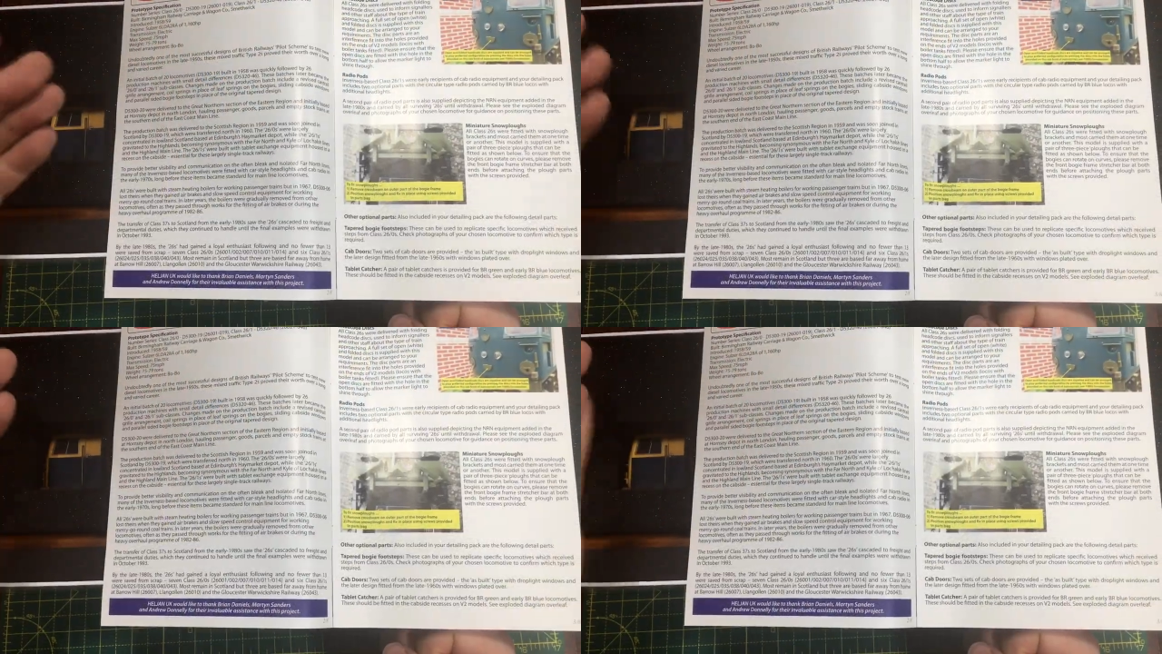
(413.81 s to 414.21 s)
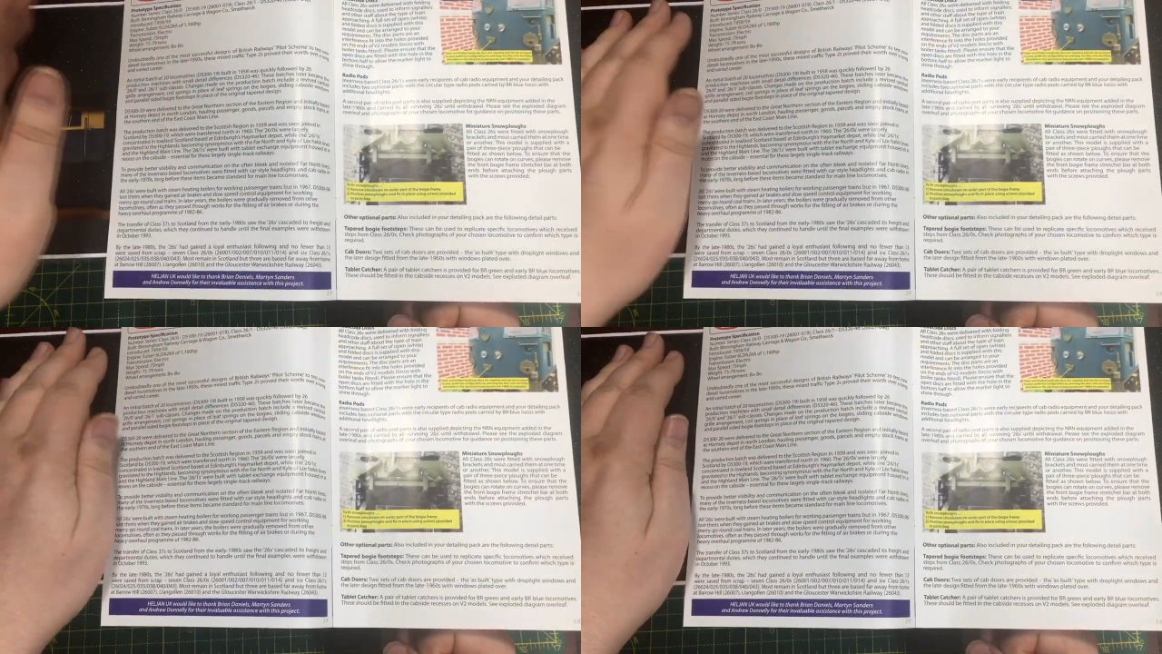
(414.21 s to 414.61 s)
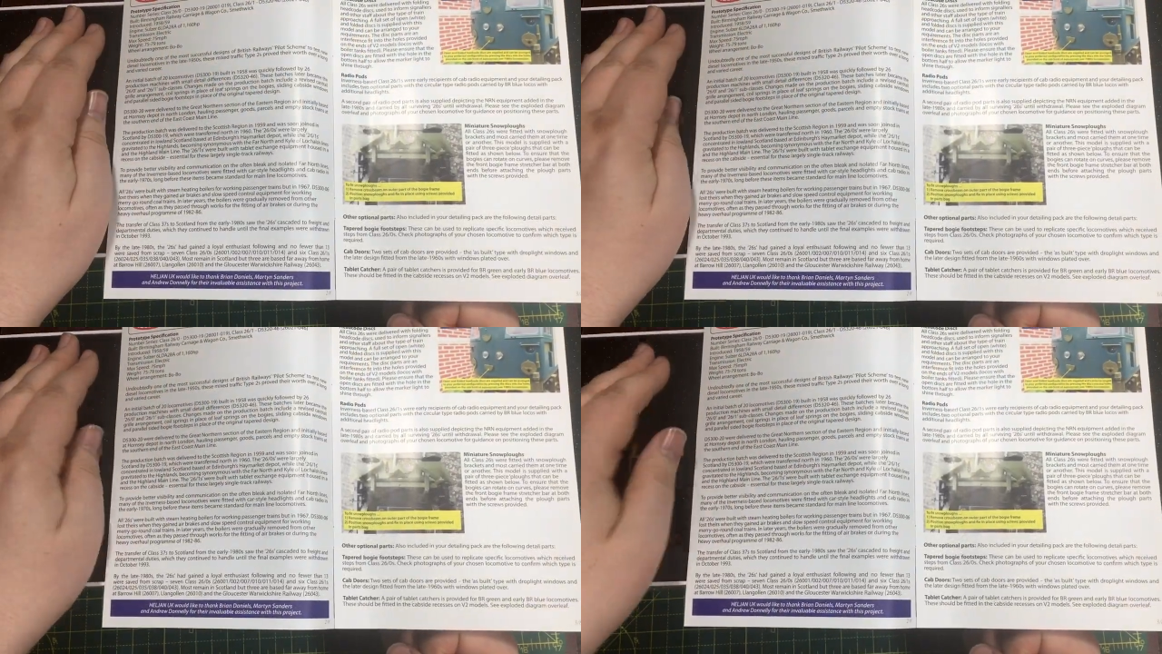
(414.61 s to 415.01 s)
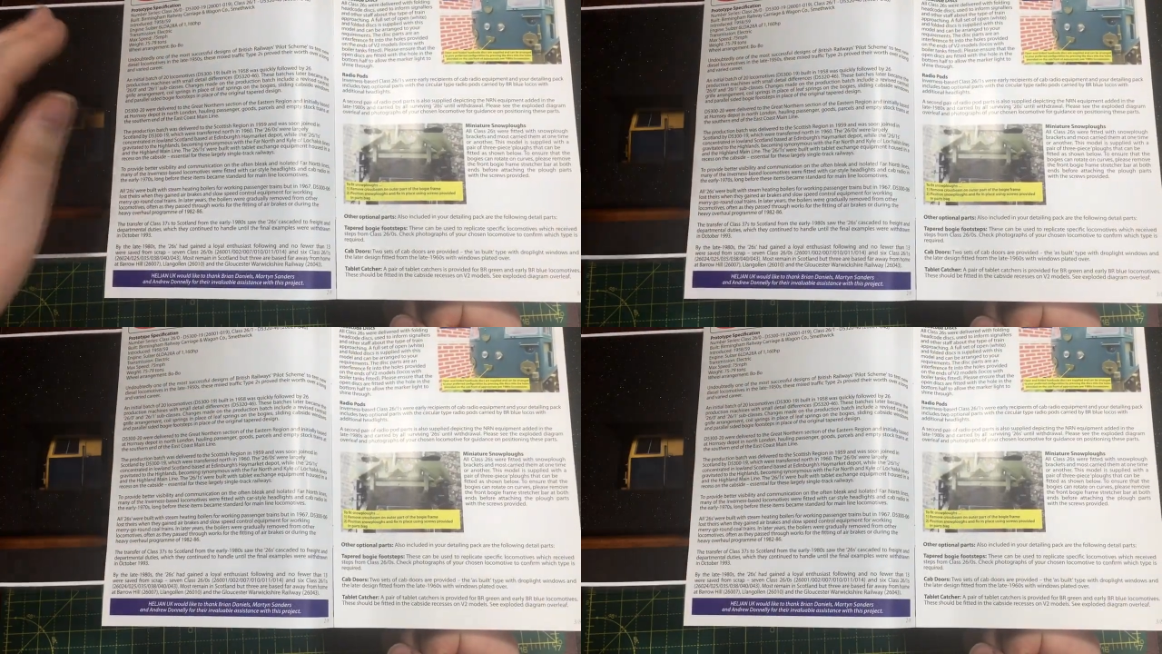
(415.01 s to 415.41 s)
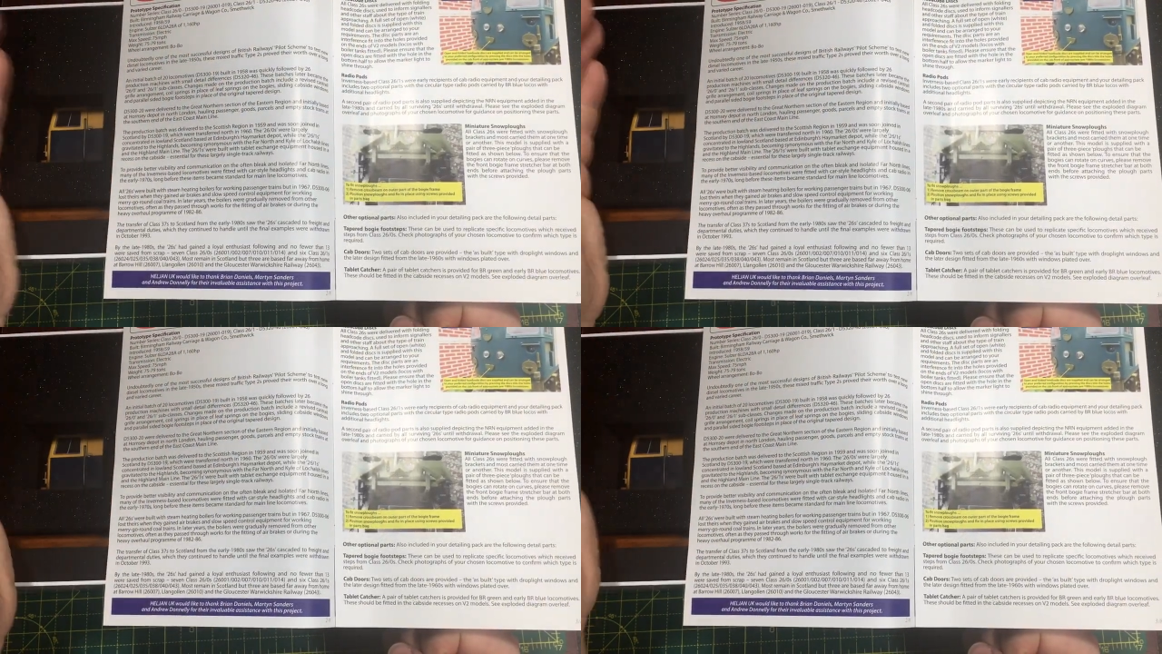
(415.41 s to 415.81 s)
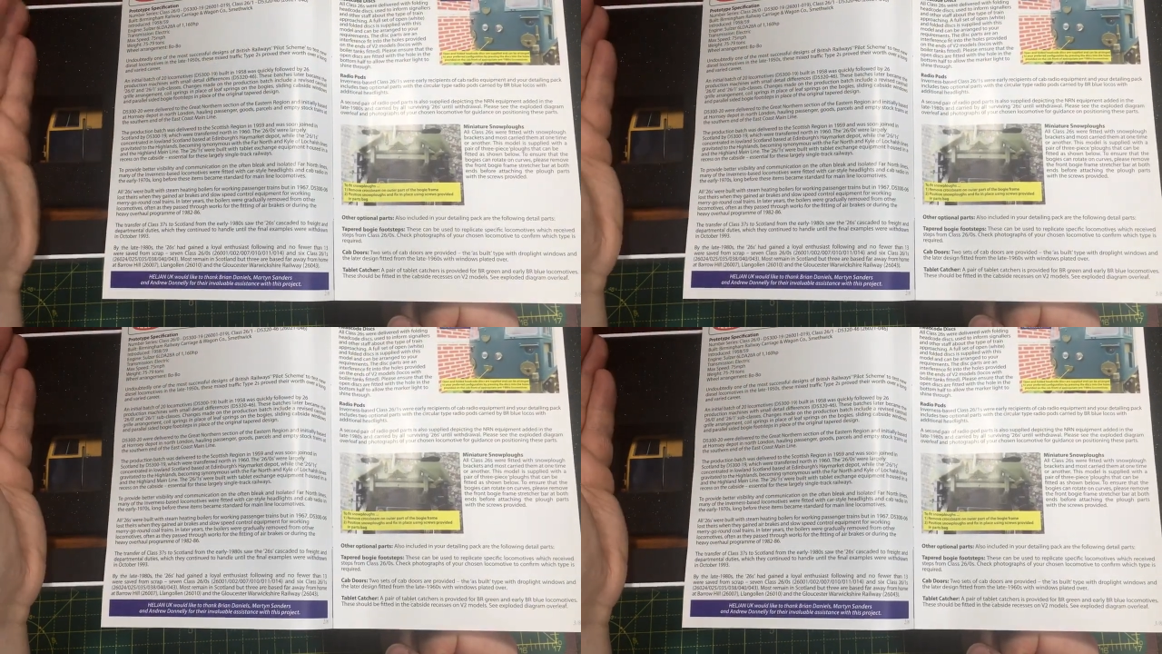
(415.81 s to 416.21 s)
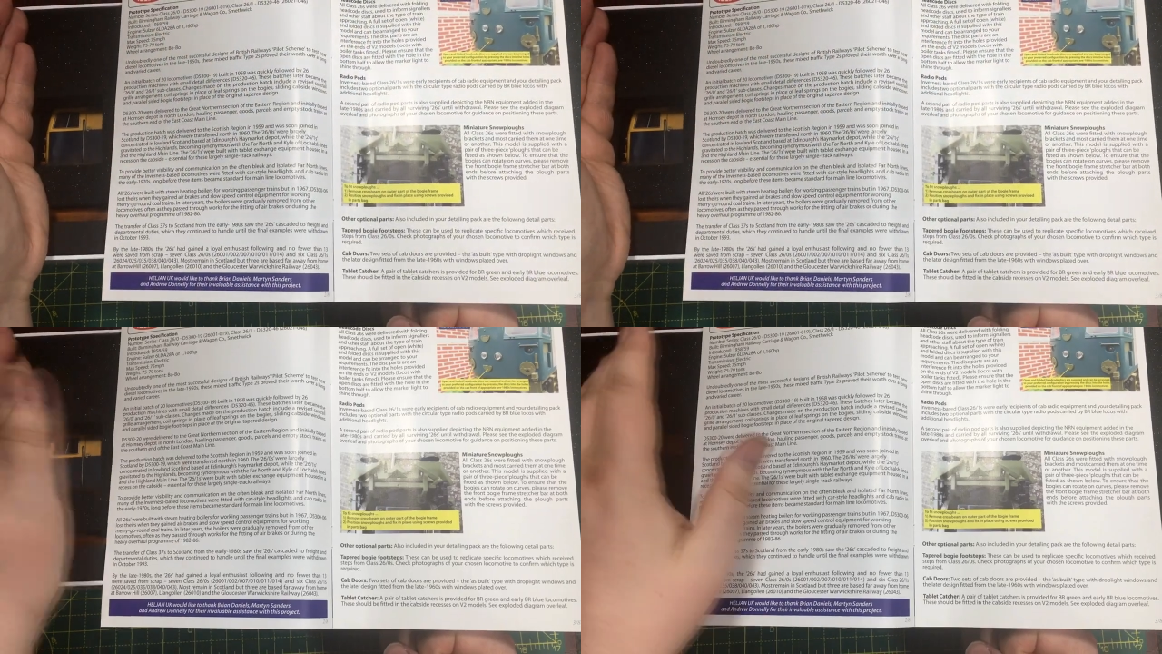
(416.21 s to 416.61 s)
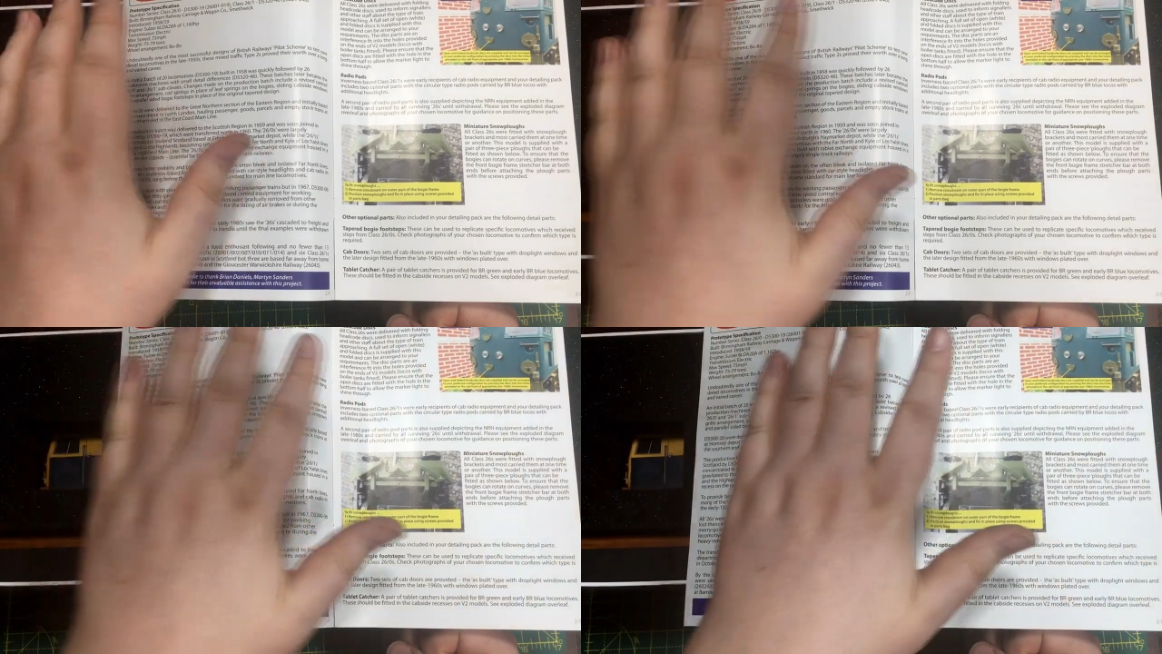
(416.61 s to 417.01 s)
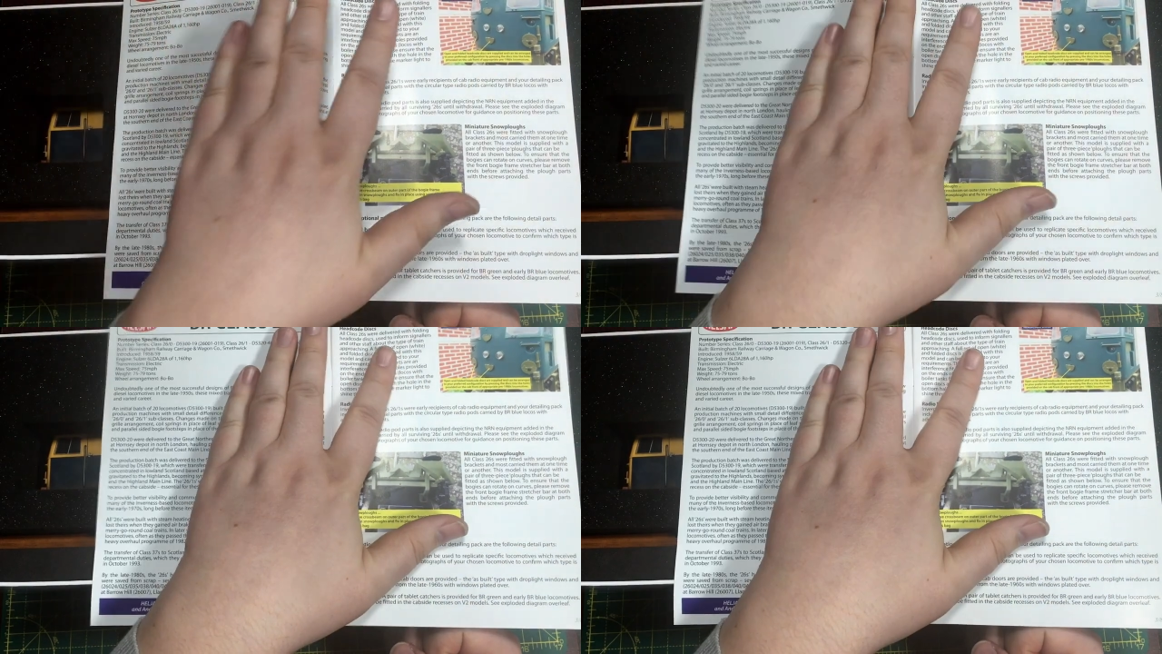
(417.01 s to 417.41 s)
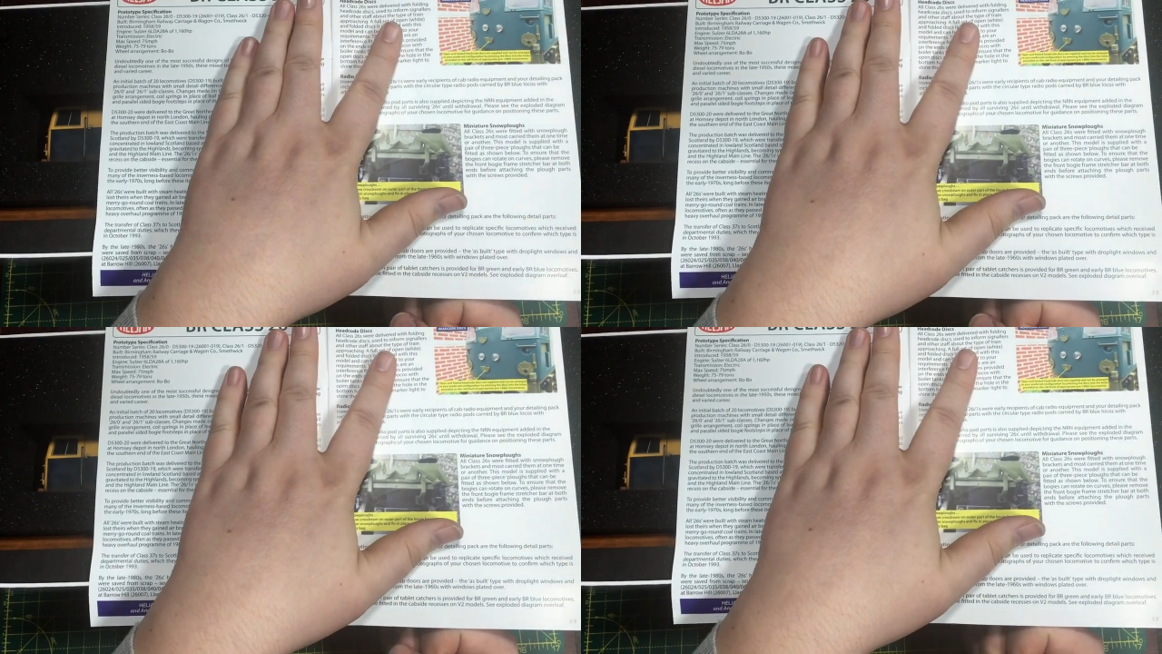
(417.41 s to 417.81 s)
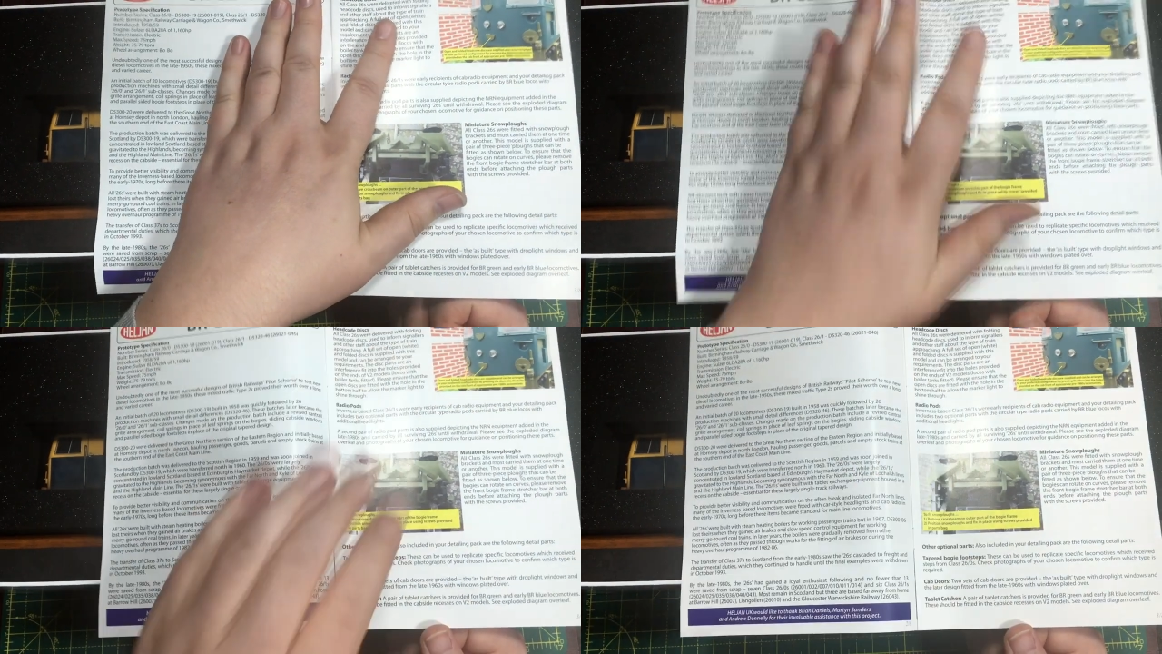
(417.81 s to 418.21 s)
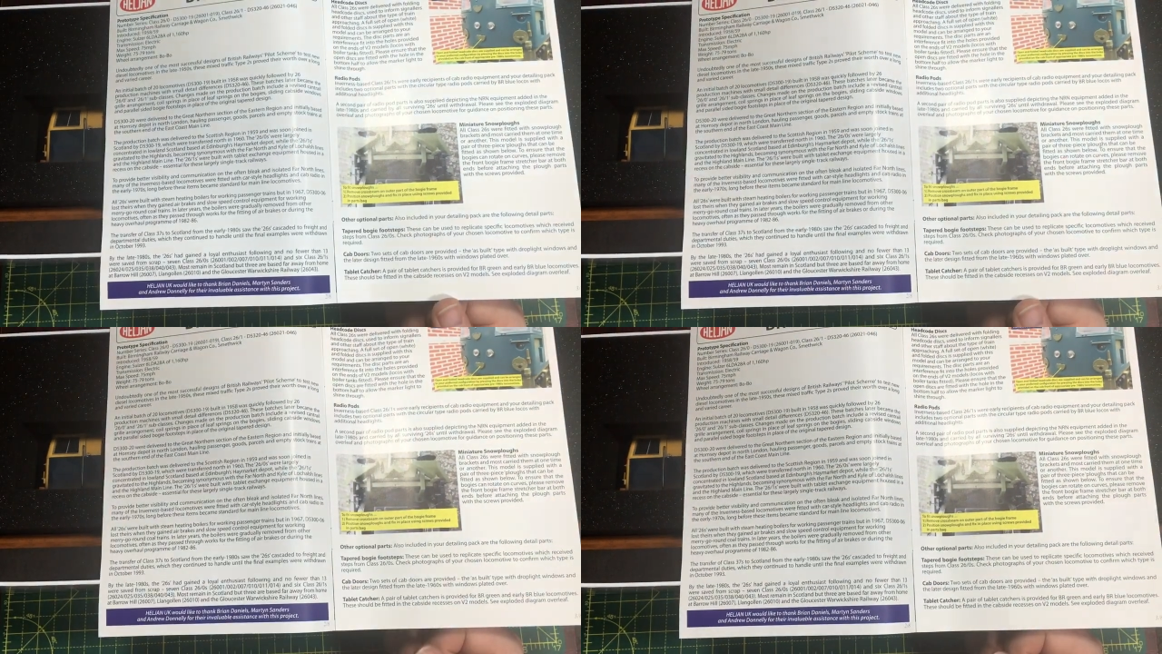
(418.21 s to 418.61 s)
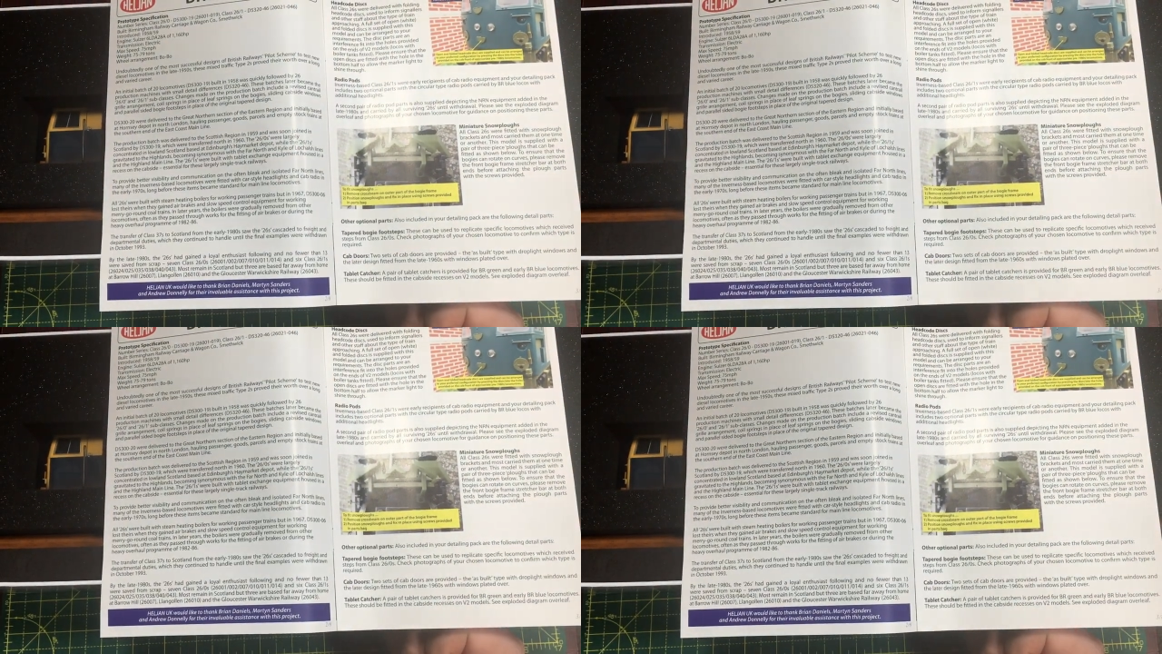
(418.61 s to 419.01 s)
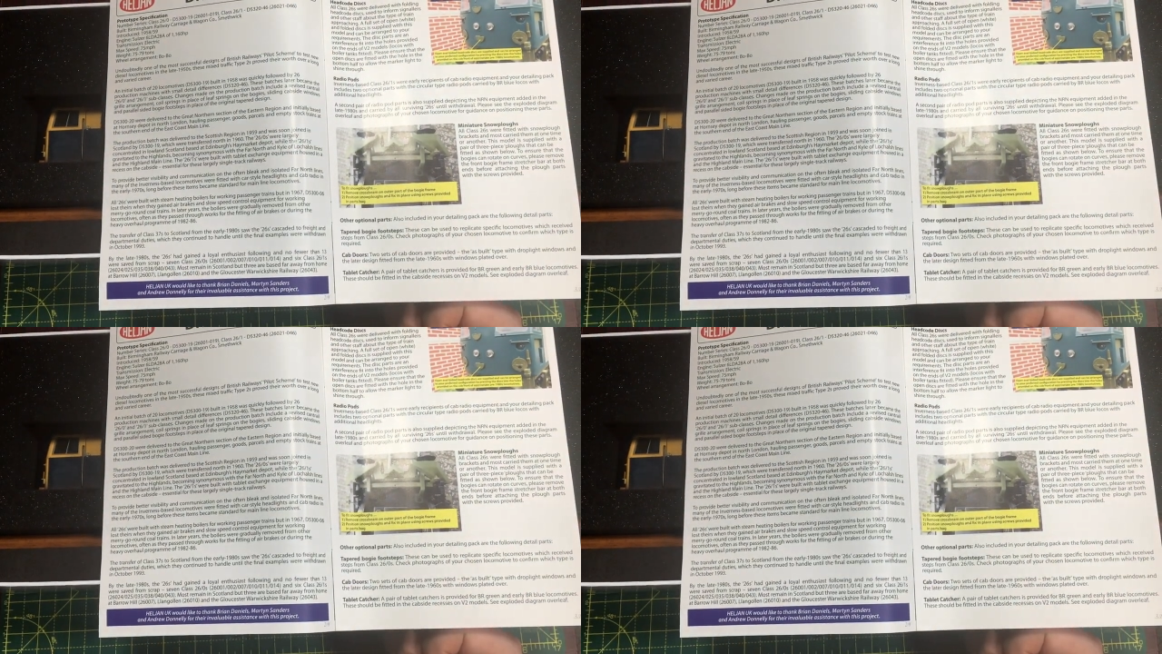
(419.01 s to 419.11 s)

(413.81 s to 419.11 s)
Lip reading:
Nobody's mouth can be seen.